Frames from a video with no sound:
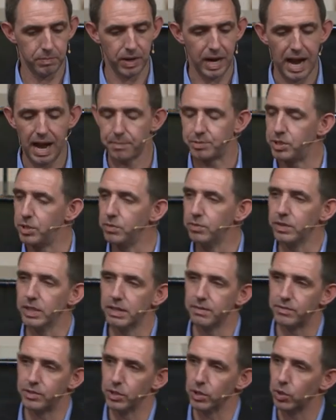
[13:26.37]
Perhaps you've
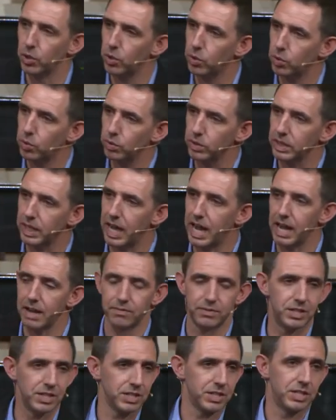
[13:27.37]
lived your whole
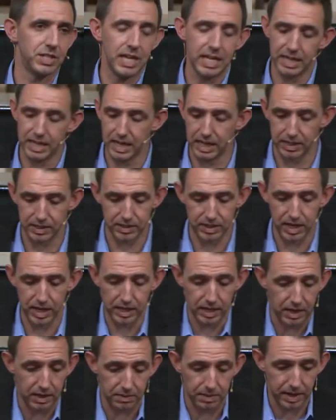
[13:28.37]
life just thinking,
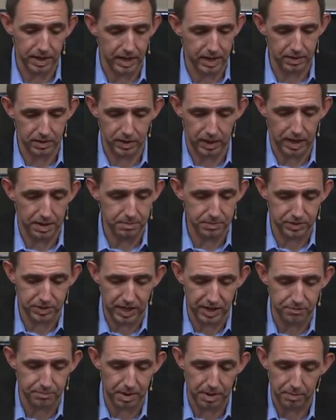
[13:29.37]
saying, hey, I'm
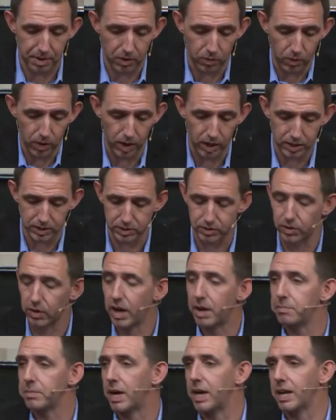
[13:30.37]
saved by my works, or
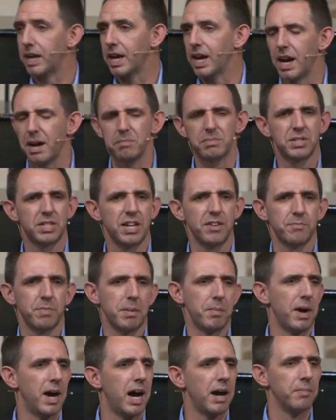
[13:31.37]
I'm, I, yeah, I'm saved
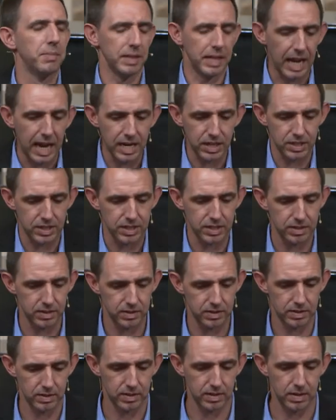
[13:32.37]
by my
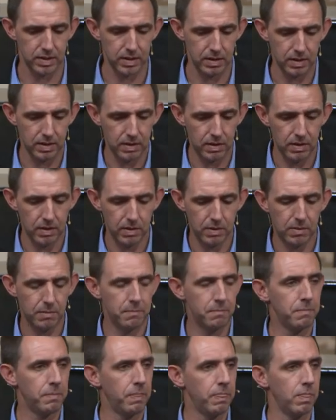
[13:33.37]
obligations,
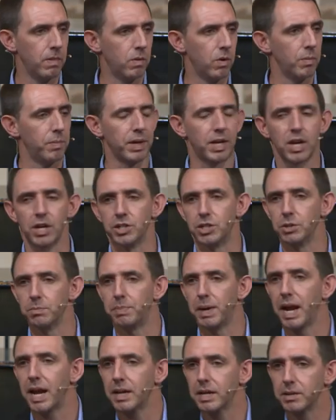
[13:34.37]
or because your,
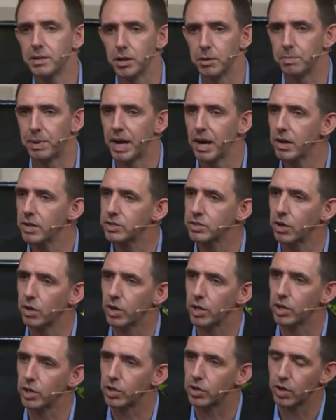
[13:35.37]
pa- your parents
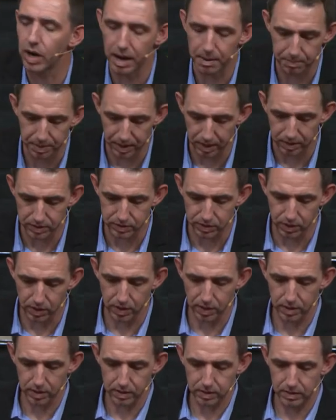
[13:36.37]
are, your grandparents
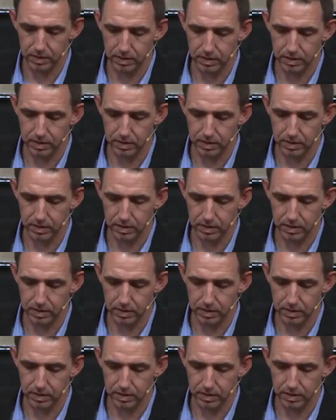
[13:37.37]
are.